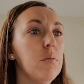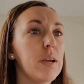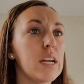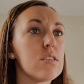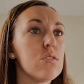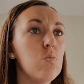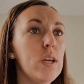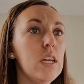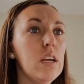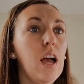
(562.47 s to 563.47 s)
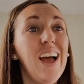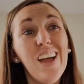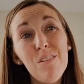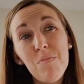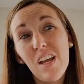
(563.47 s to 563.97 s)
All right, we got a swing.
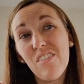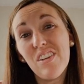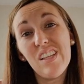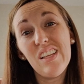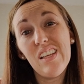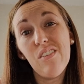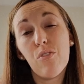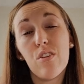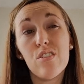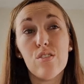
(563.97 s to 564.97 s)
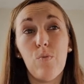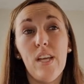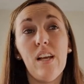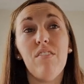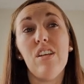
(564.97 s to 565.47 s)
I'm not really for the
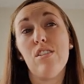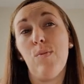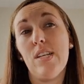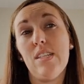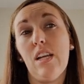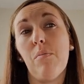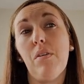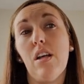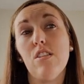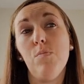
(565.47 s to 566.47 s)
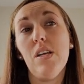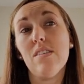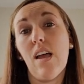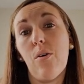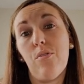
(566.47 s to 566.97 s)
swing. I feel like swings take up a lot of
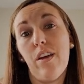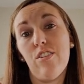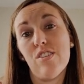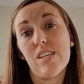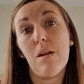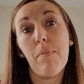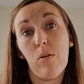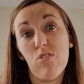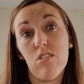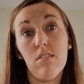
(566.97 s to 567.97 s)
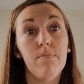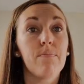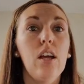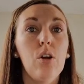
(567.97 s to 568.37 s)
space. I would rather just get a bouncer.